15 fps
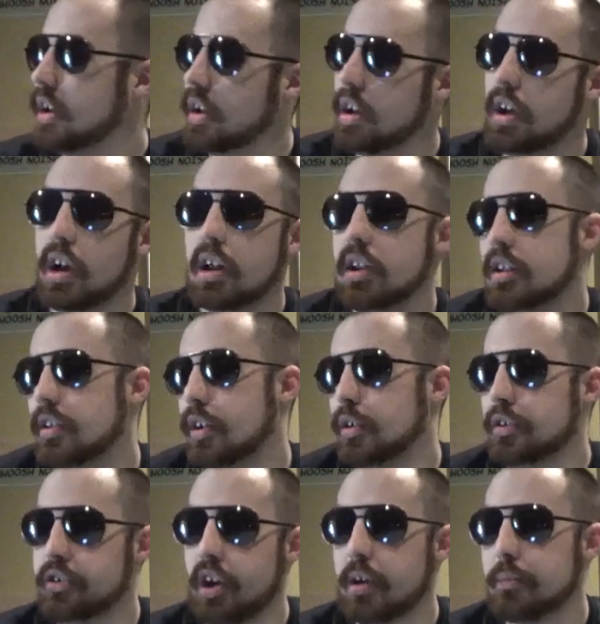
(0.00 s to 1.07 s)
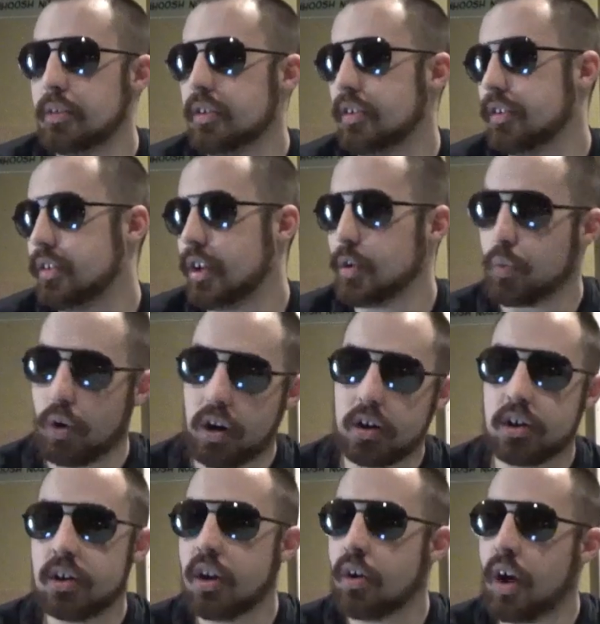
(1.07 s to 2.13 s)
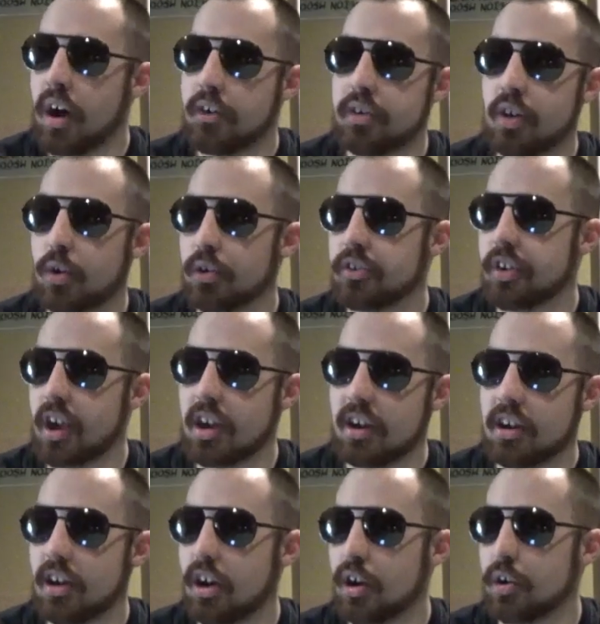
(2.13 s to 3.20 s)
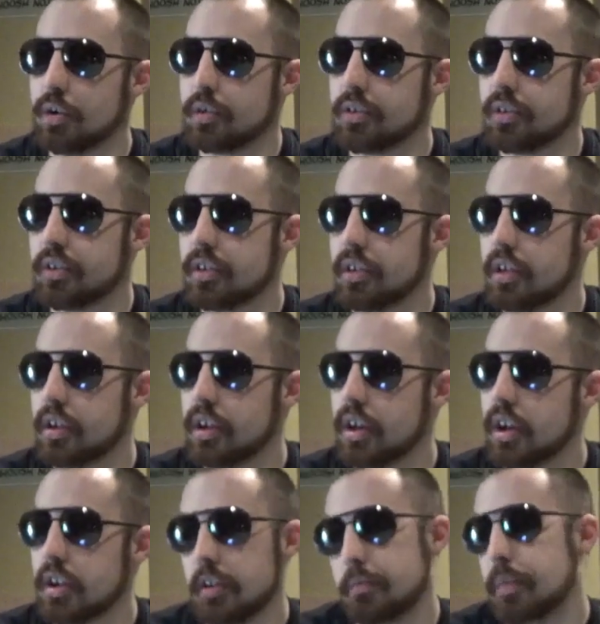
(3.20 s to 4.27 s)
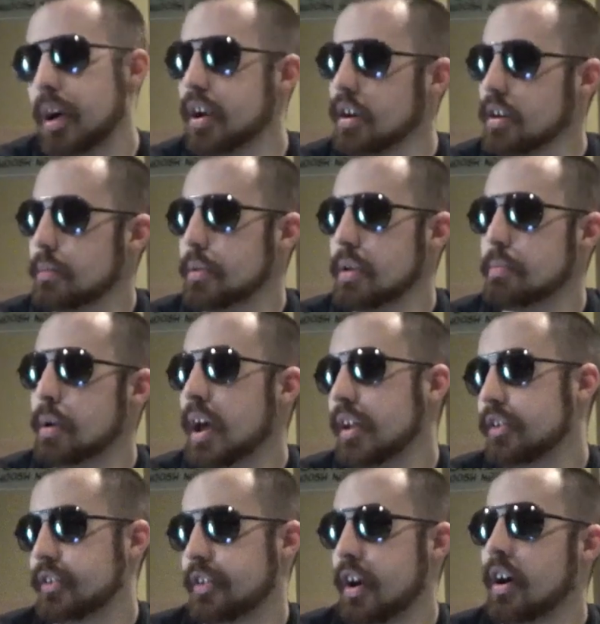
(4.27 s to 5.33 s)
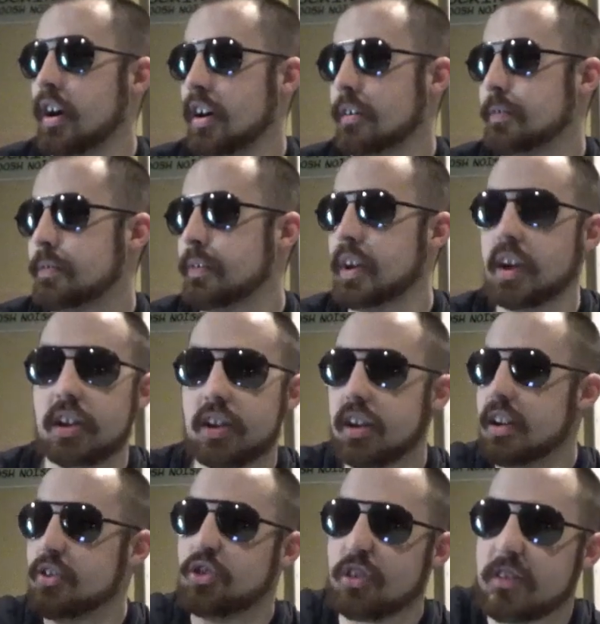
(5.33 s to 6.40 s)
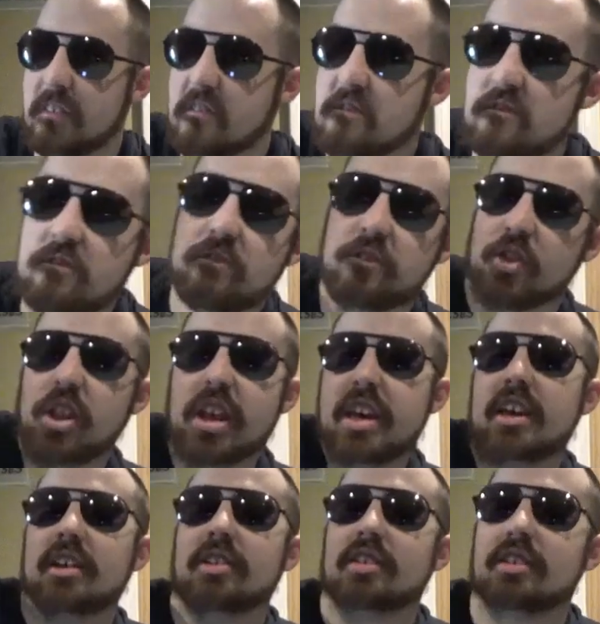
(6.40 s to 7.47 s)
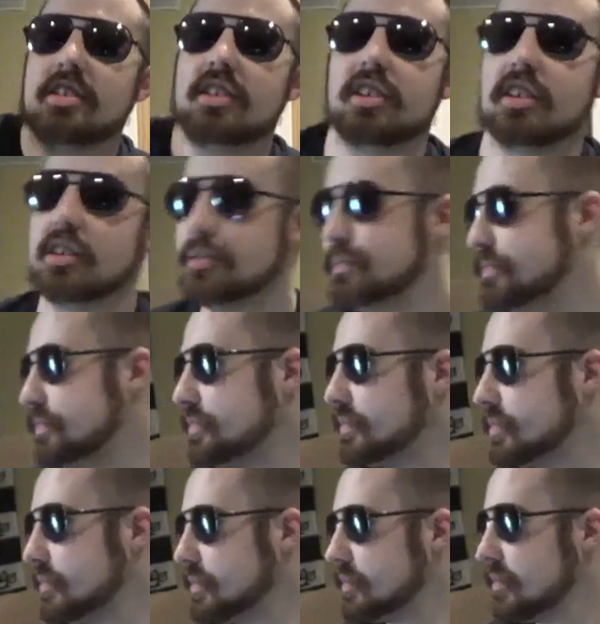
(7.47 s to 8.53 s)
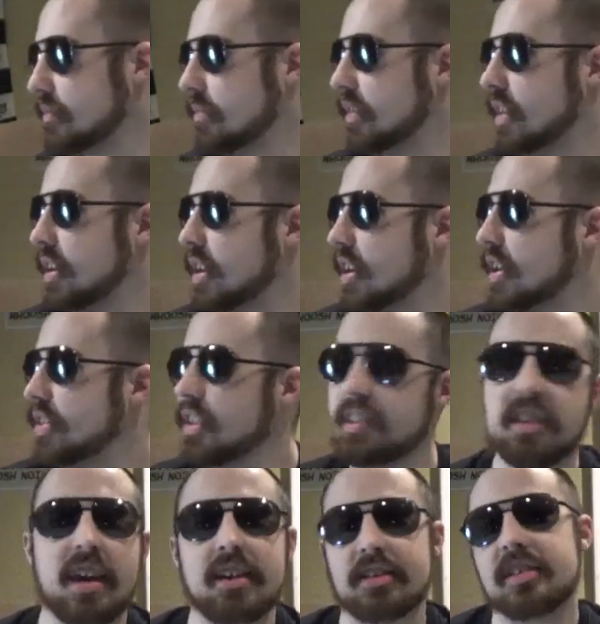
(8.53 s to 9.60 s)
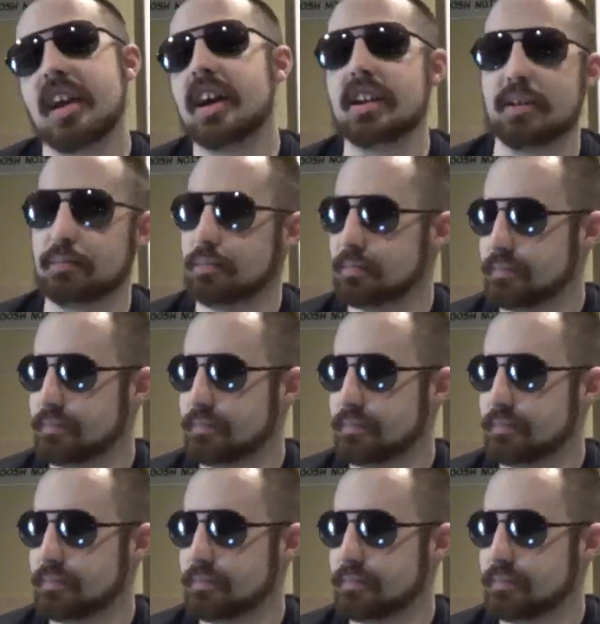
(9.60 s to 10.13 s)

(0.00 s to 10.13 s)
And he told Sheamus, it's like, well, you know how the old saying goes, it's better to be pissed off. Then he just flings the test at him.